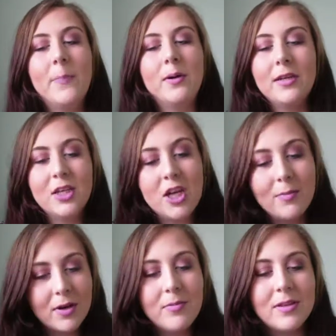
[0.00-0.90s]
buying
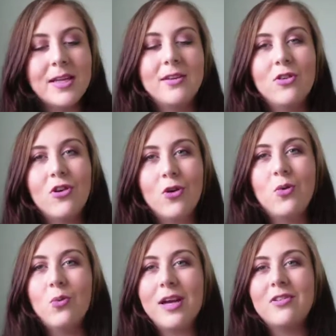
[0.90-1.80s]
cheap lipsticks are a
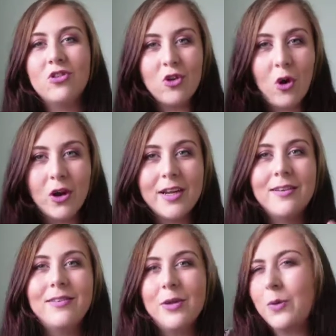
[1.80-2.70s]
good way to try
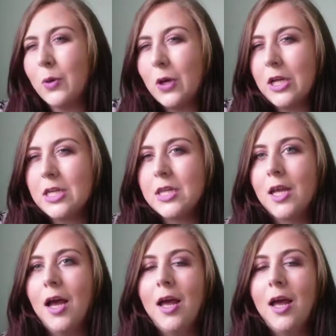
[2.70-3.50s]
new colours